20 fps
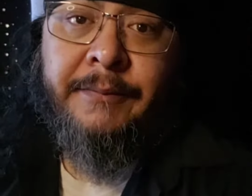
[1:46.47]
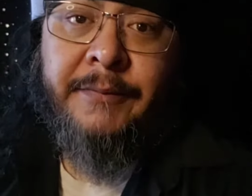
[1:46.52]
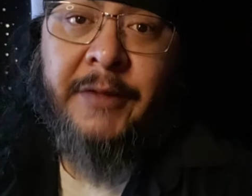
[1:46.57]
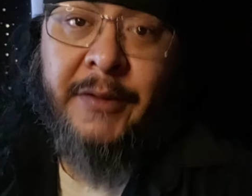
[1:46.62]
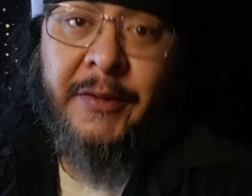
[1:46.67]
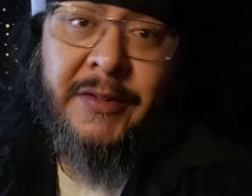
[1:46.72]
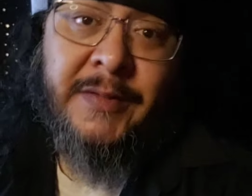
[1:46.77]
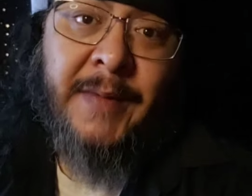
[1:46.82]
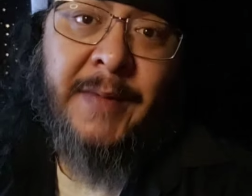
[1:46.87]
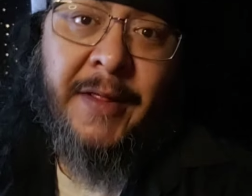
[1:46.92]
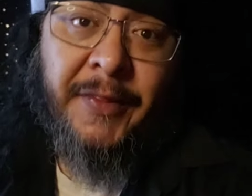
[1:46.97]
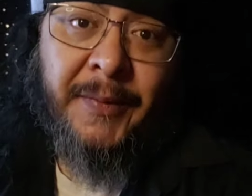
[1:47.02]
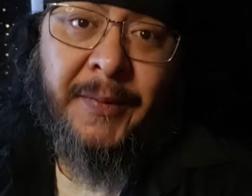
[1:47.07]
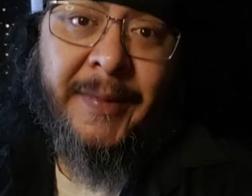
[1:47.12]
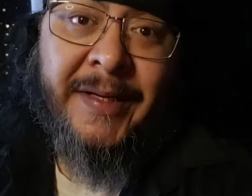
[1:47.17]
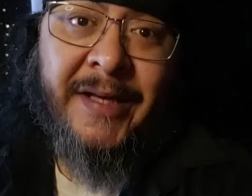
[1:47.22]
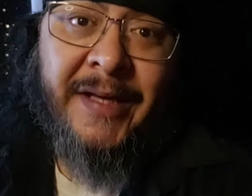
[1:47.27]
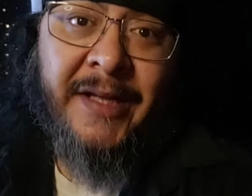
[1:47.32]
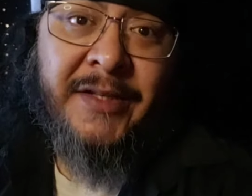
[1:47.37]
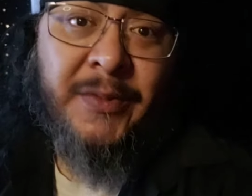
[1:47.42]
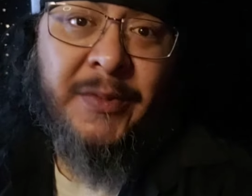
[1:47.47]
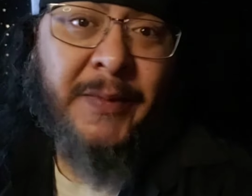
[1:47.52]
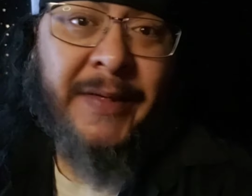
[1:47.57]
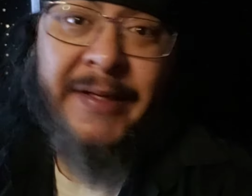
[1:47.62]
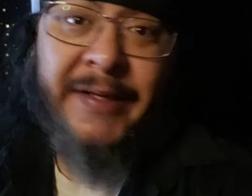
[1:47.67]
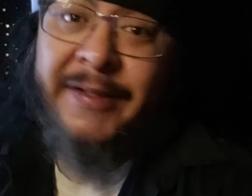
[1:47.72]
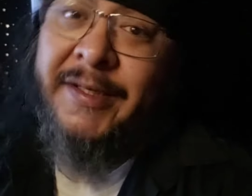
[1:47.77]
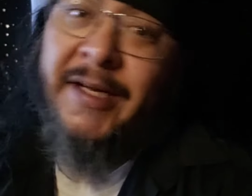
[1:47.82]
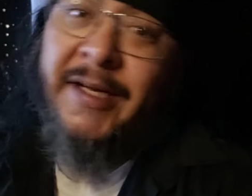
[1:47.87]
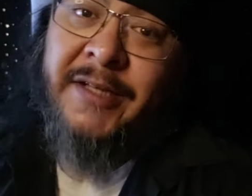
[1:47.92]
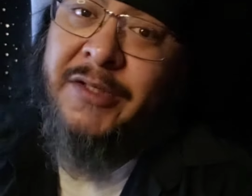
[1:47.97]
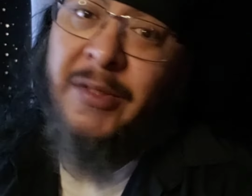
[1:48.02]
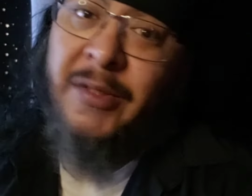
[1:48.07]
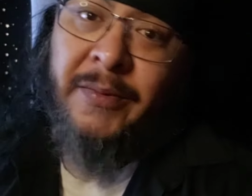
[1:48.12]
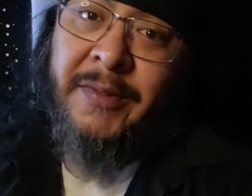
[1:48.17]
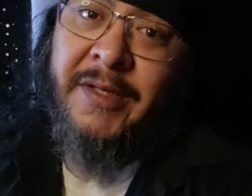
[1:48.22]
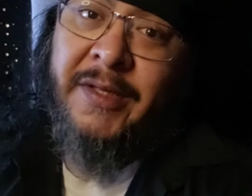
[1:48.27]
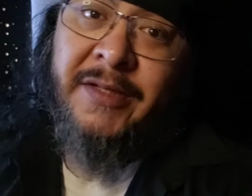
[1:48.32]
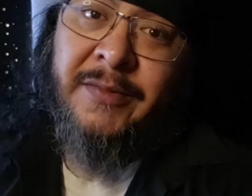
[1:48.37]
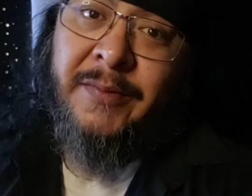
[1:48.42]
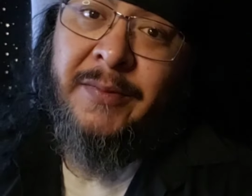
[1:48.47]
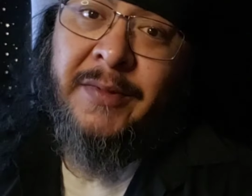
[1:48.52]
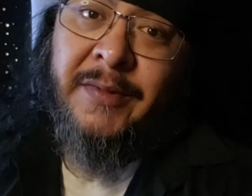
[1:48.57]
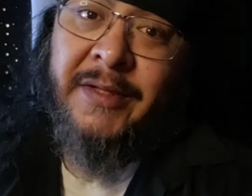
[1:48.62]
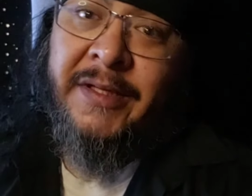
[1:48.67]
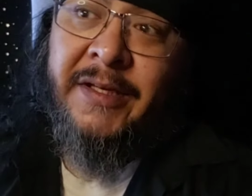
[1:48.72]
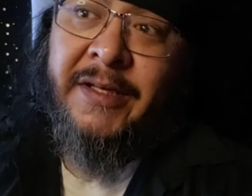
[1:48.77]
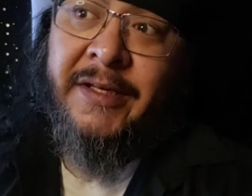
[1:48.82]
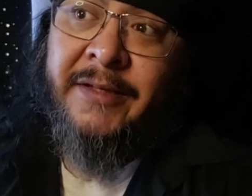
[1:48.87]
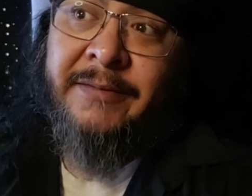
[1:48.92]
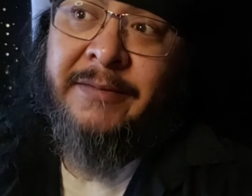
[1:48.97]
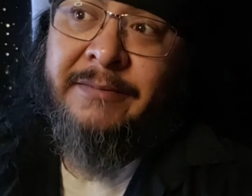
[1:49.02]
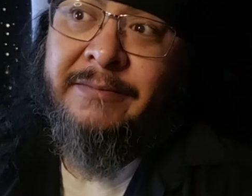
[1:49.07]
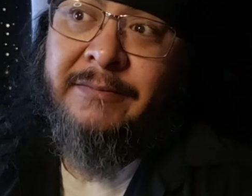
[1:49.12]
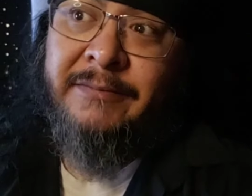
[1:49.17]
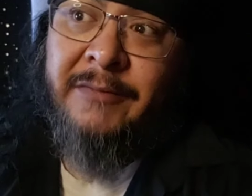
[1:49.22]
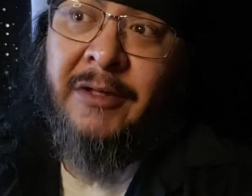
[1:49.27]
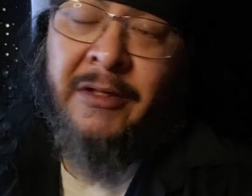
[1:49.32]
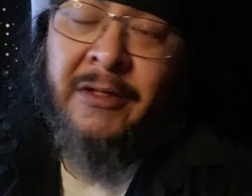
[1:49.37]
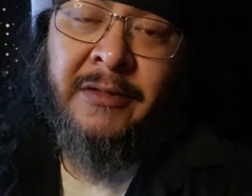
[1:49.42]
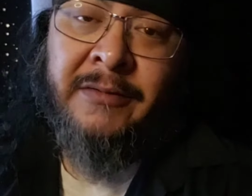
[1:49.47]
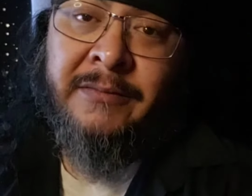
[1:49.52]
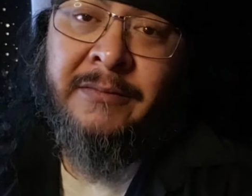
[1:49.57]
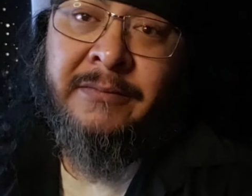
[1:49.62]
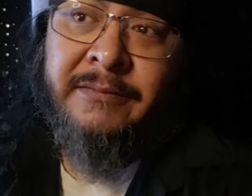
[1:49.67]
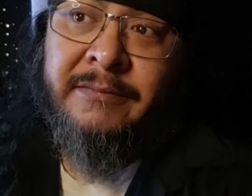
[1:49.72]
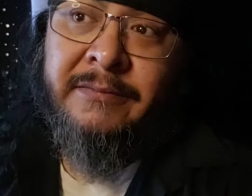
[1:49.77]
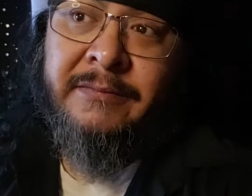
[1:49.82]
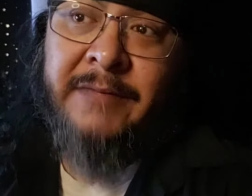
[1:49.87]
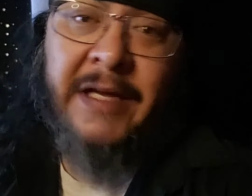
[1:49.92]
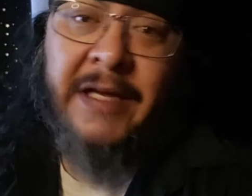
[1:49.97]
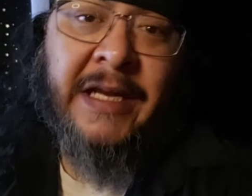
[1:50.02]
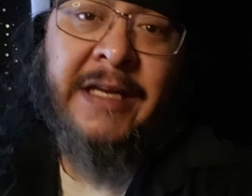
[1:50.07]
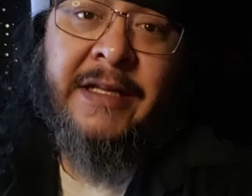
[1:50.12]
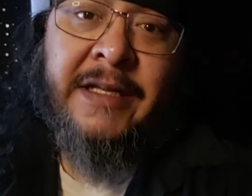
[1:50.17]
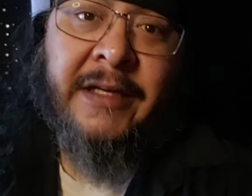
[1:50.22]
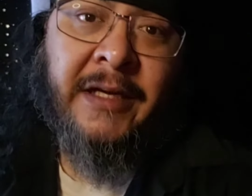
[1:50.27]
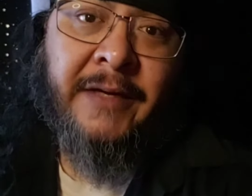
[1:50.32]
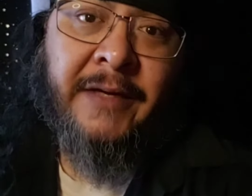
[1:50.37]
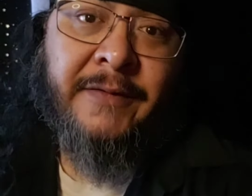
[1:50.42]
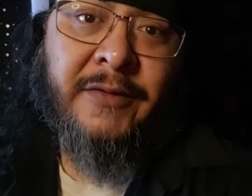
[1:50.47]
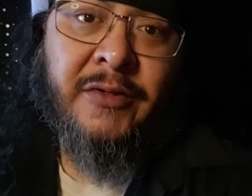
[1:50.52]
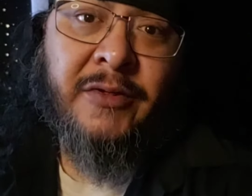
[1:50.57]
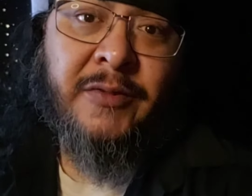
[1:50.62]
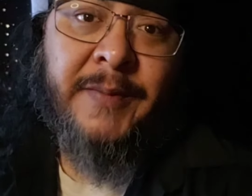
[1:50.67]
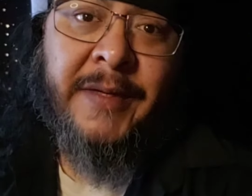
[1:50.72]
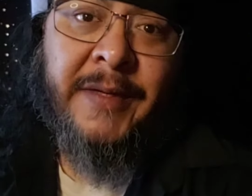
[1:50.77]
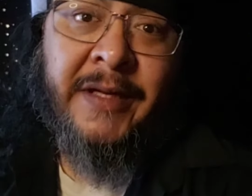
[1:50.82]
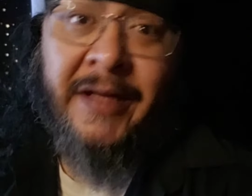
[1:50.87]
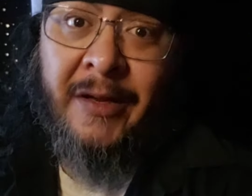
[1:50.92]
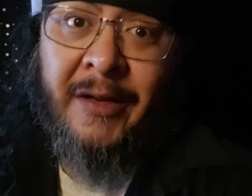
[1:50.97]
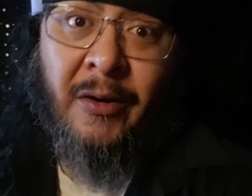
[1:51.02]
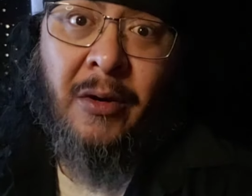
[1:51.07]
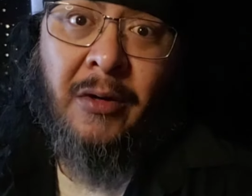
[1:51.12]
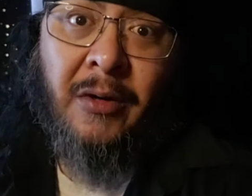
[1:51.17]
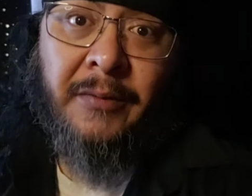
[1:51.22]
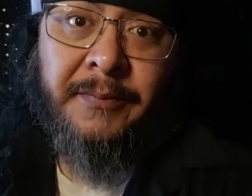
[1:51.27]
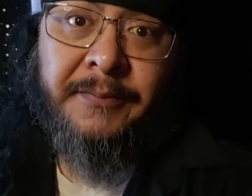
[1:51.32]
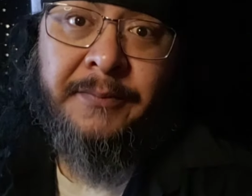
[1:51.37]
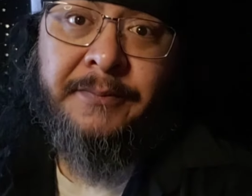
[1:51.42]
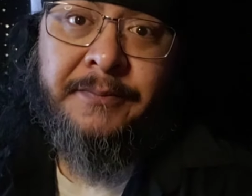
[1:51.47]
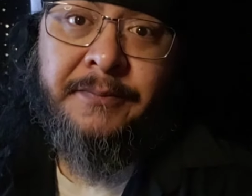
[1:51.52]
There is about three days a week that I don't get to really get on any kind of social media at all.